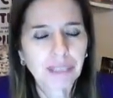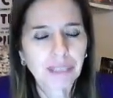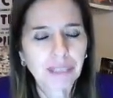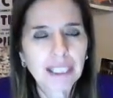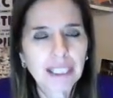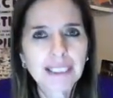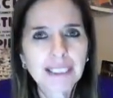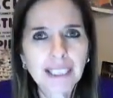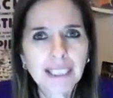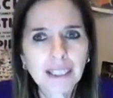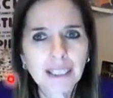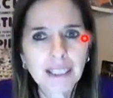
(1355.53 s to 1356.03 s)

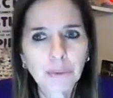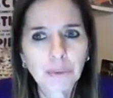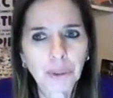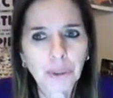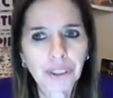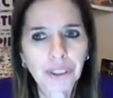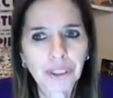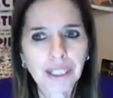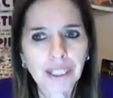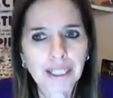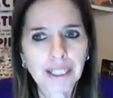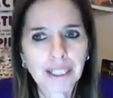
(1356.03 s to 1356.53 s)
Say the
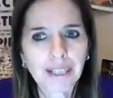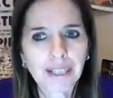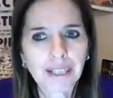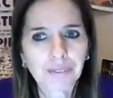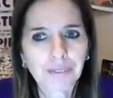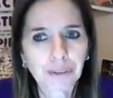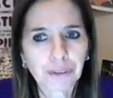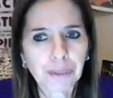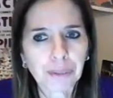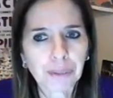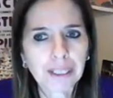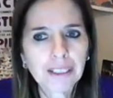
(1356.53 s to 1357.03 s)
word again
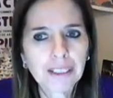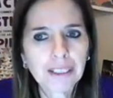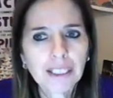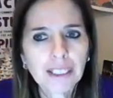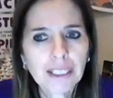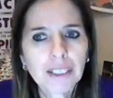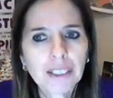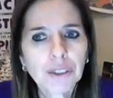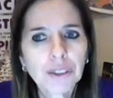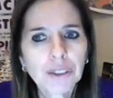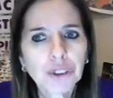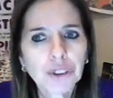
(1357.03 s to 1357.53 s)
after me.
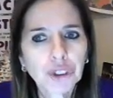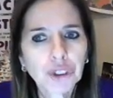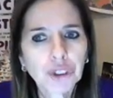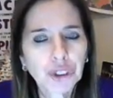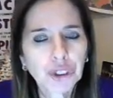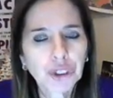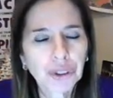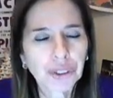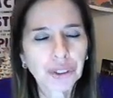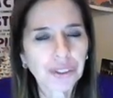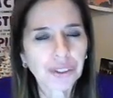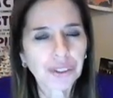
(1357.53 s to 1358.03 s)

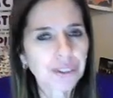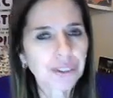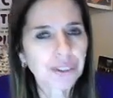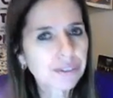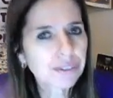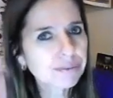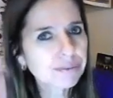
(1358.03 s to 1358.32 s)
Stood.